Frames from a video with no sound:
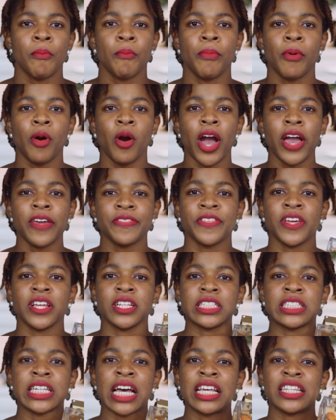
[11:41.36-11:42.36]
but I
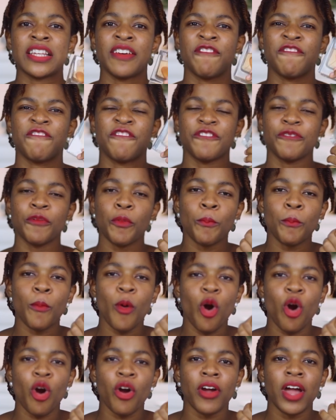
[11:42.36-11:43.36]
think this has a
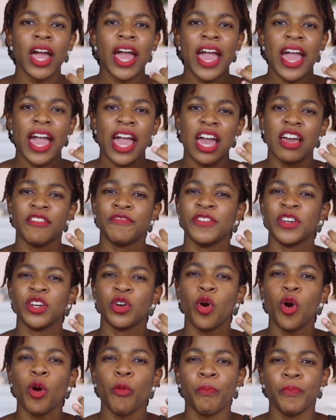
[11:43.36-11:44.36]
more heavy
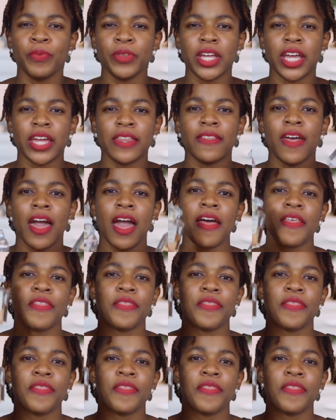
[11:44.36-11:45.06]
opening